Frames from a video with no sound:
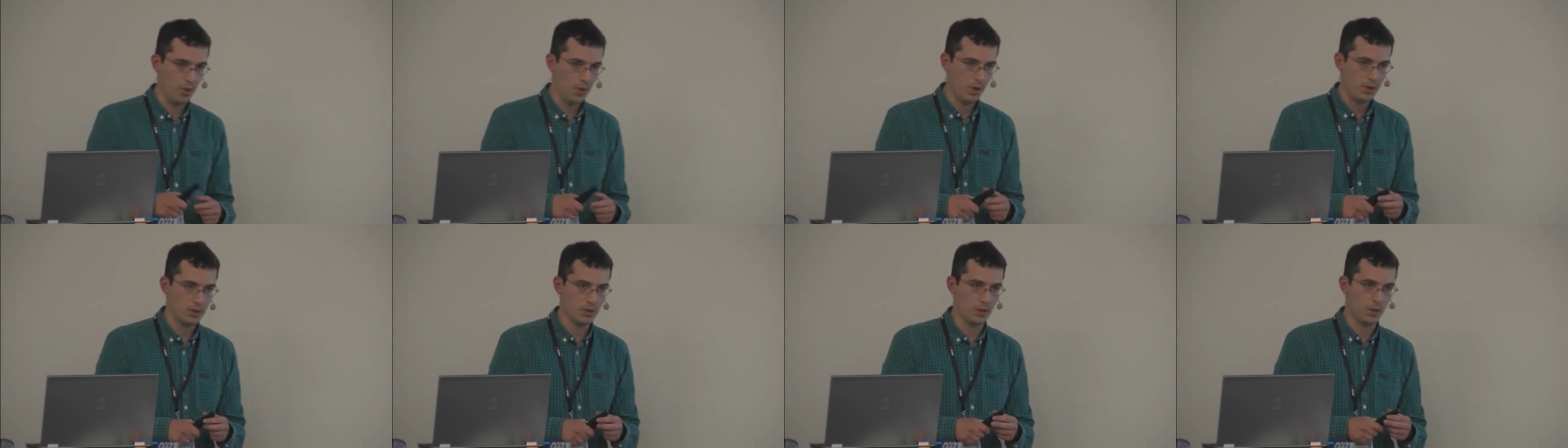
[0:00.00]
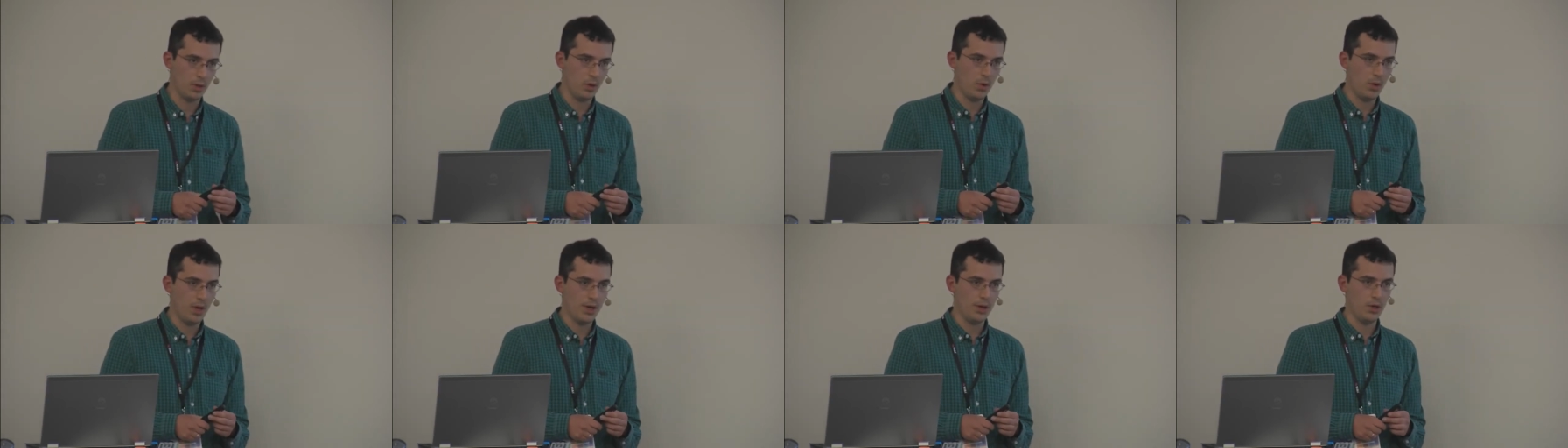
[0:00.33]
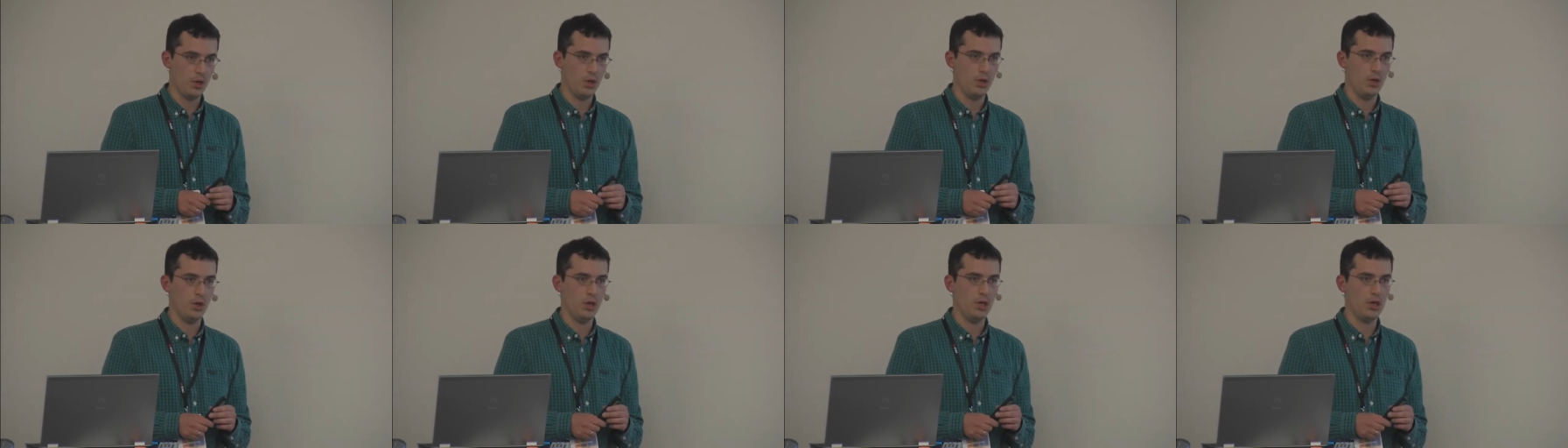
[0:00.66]
So quite
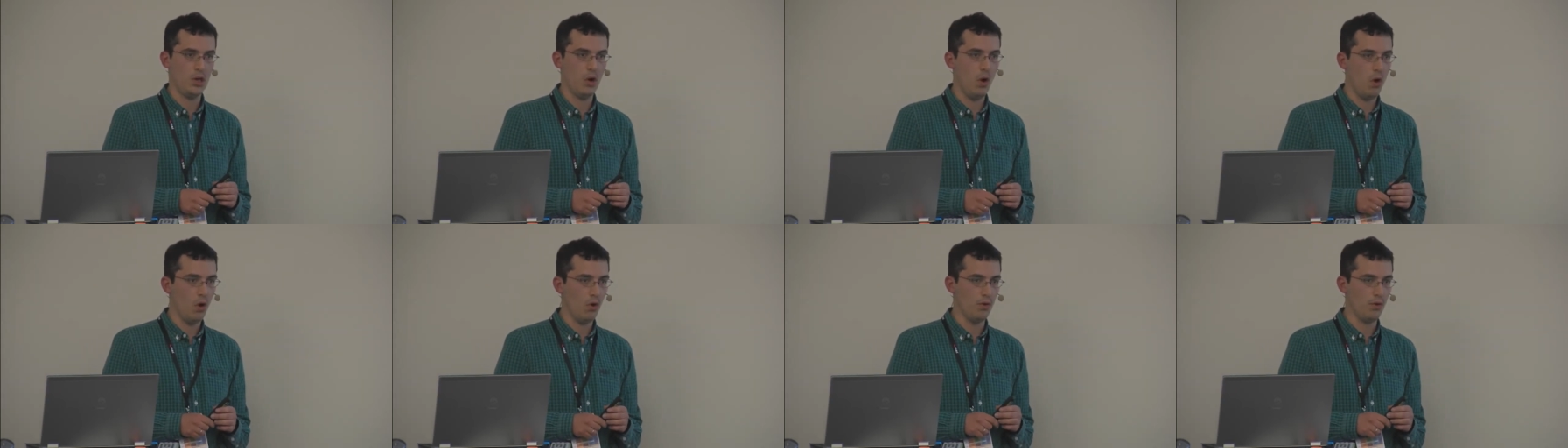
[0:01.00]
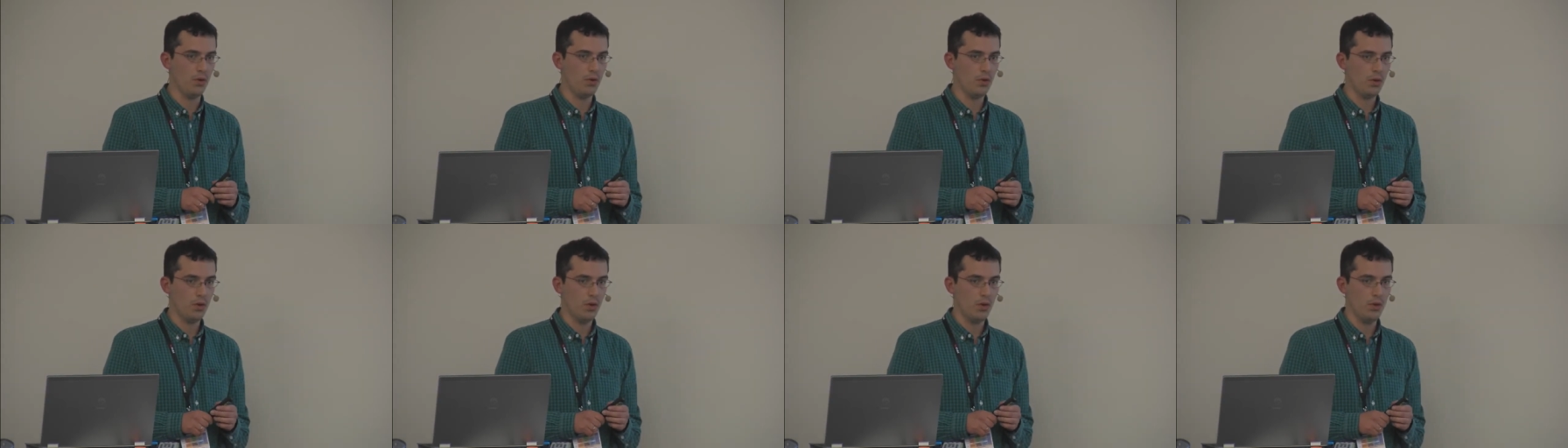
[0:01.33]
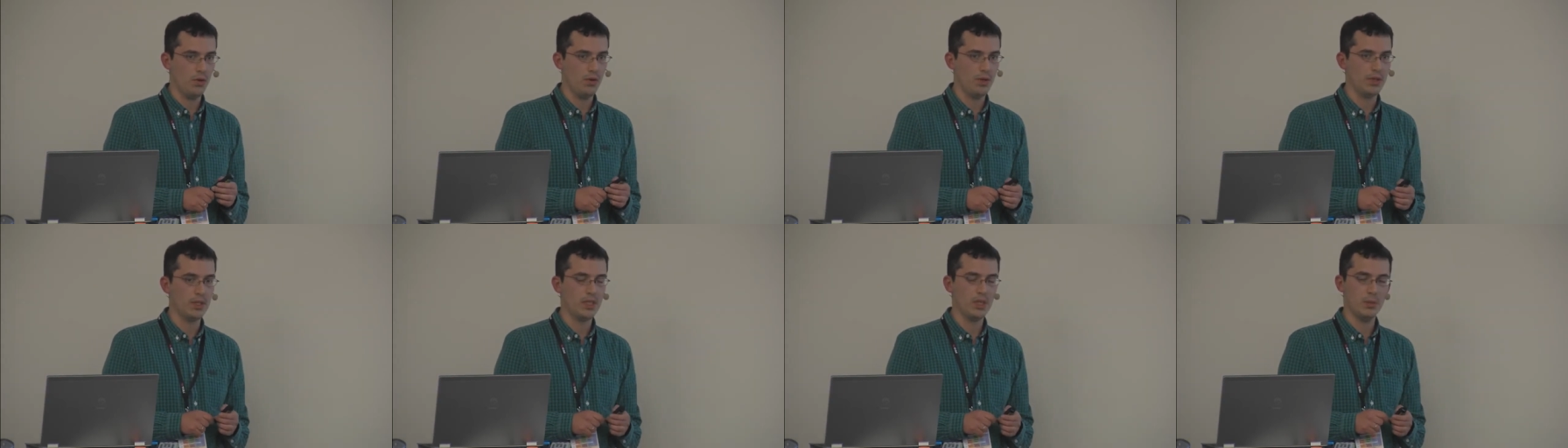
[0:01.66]
early on,
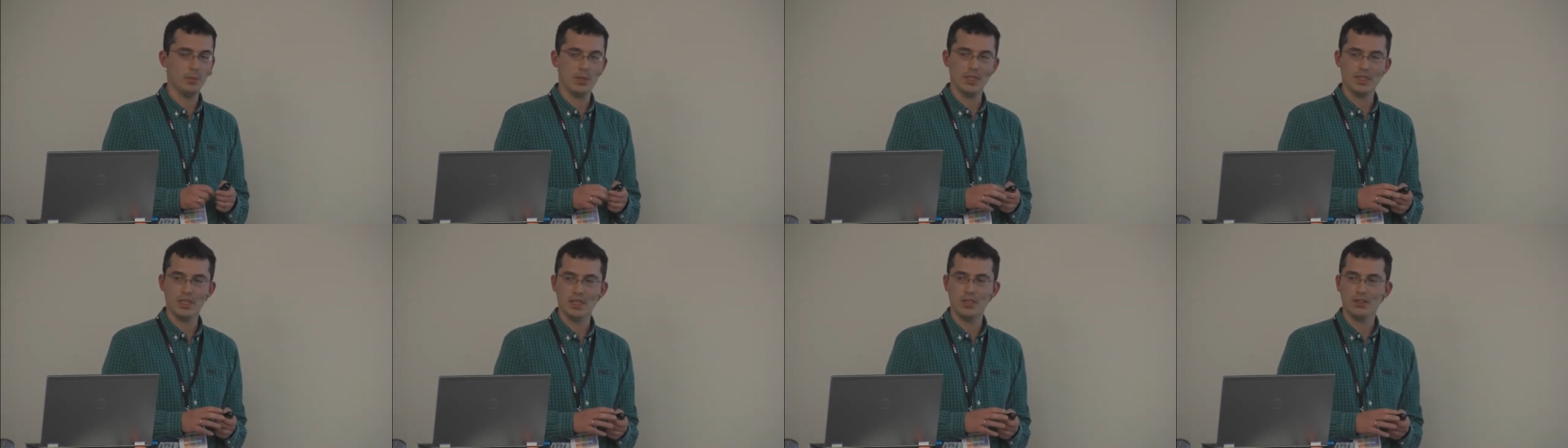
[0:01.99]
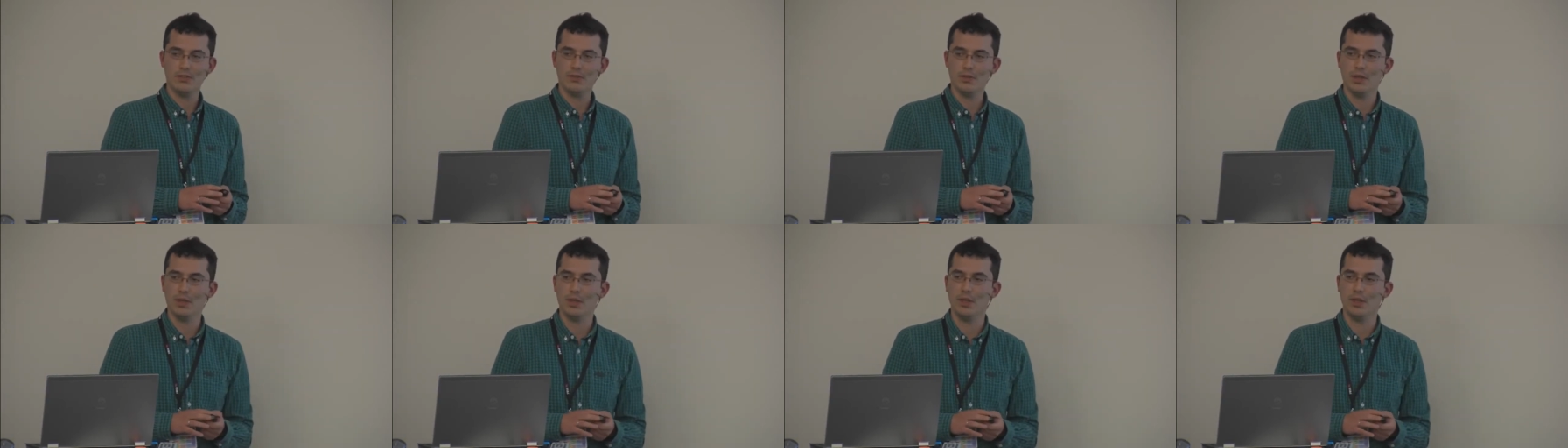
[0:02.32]
the team identified